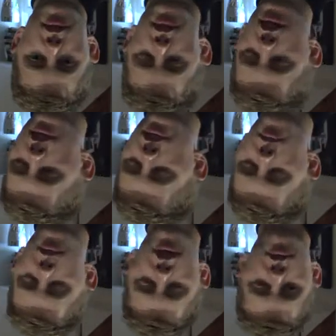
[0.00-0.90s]
Aston
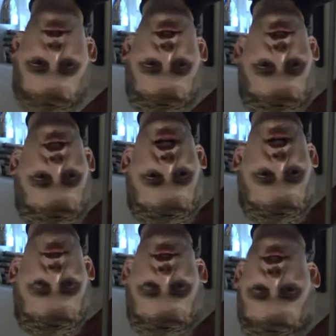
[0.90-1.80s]
Martin, which again
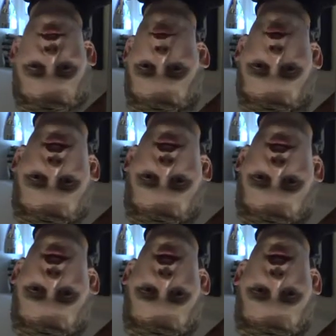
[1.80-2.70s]
was disappointing,
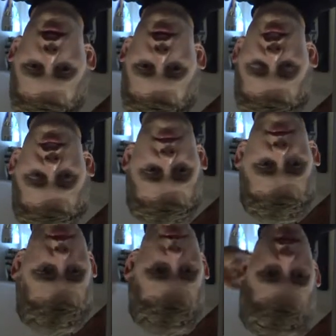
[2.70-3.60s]
because
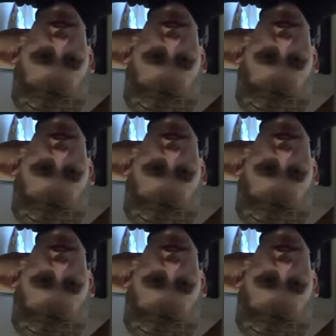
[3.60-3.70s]
for me I